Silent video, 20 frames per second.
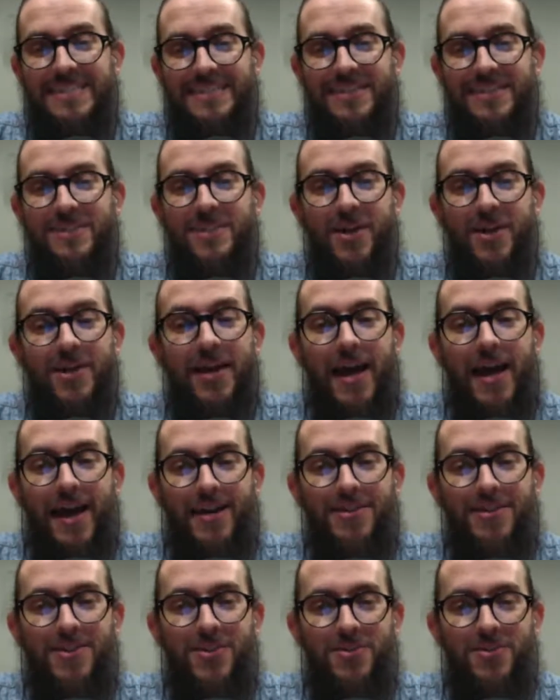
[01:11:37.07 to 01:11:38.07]
you're gonna
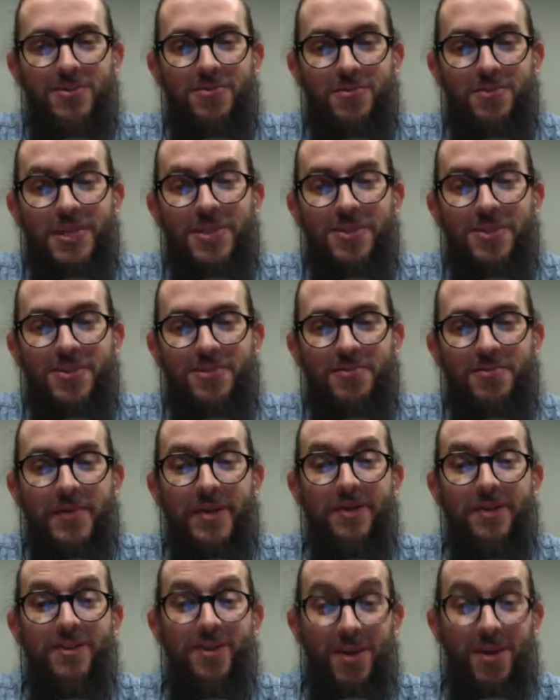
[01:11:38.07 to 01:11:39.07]
ask your readers
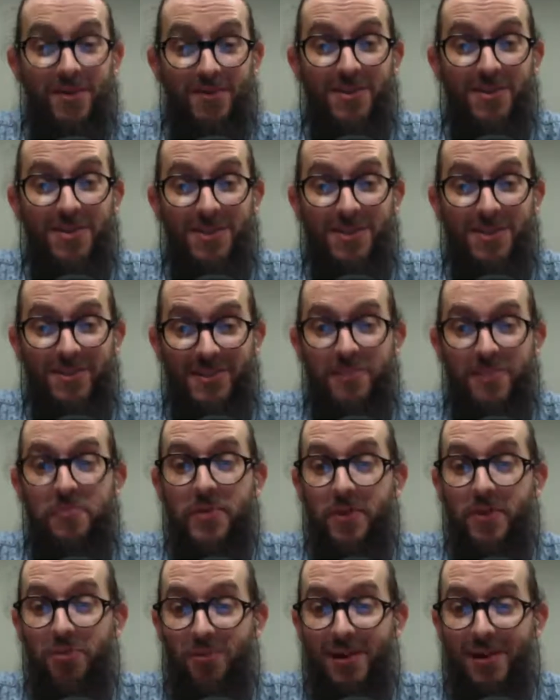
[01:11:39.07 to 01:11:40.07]
to make a lot of decisions
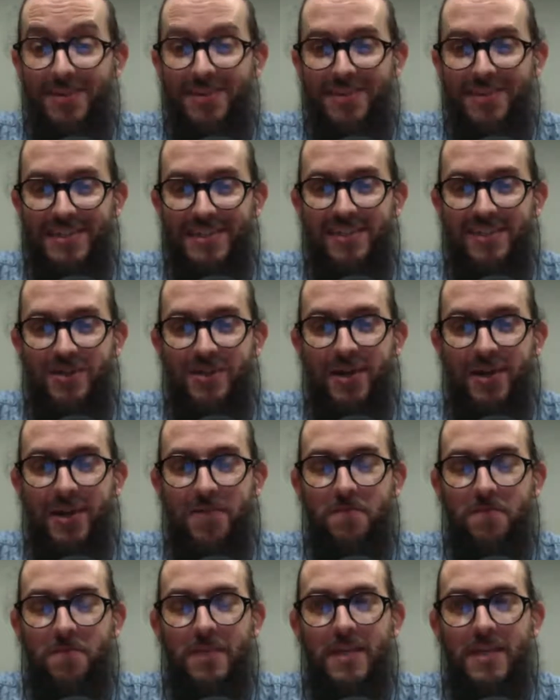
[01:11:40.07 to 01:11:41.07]
and pick wisely,
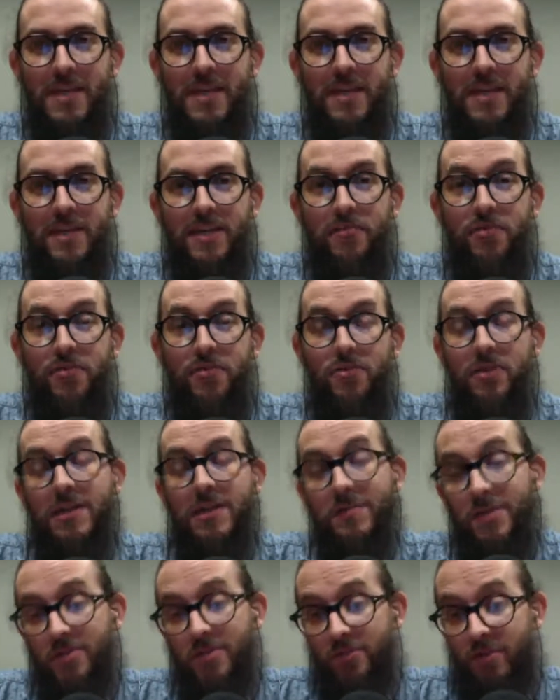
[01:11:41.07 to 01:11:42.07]
okay? If
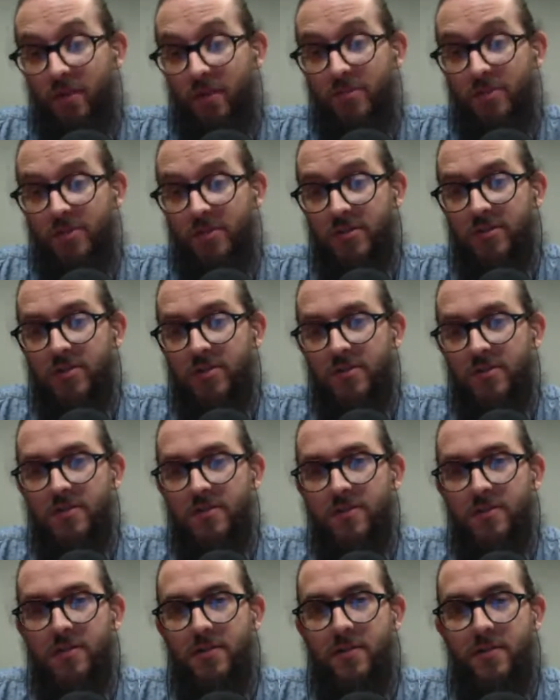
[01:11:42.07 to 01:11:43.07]
you limit your
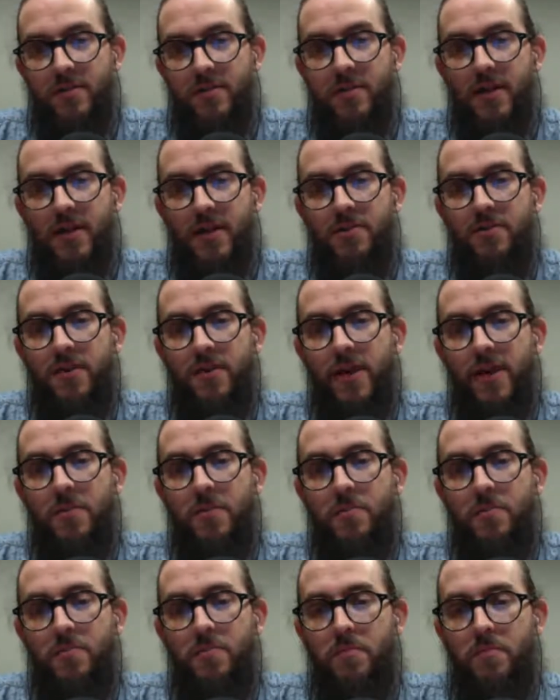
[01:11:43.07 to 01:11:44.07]
options, then you
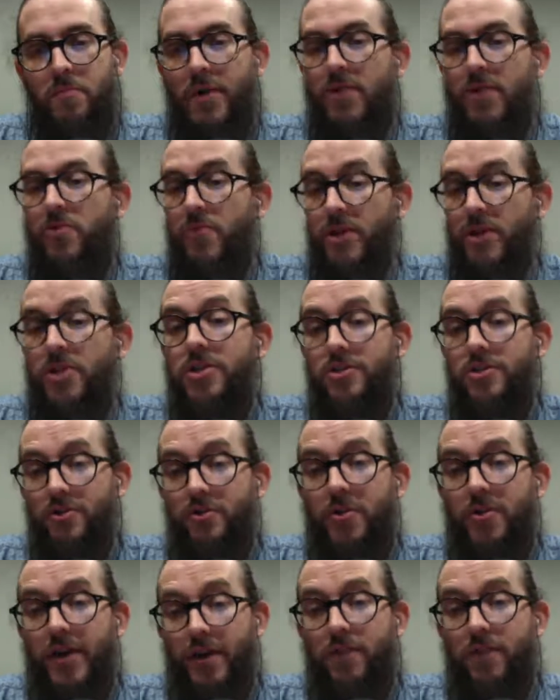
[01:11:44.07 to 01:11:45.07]
get a better
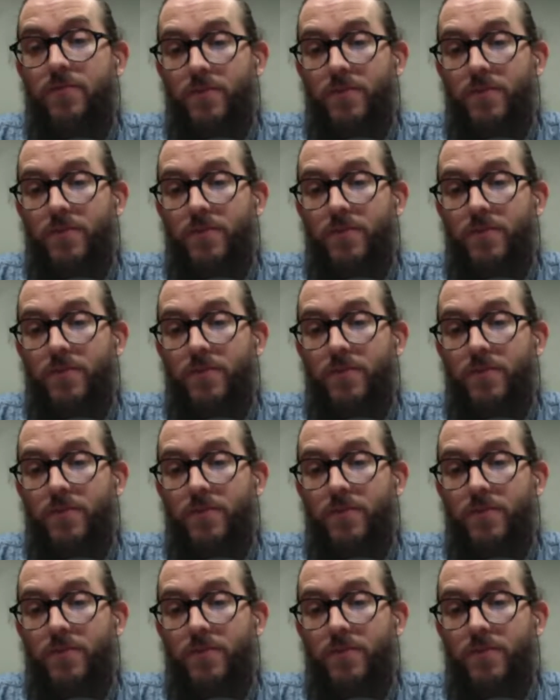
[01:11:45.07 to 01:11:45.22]
ratio there.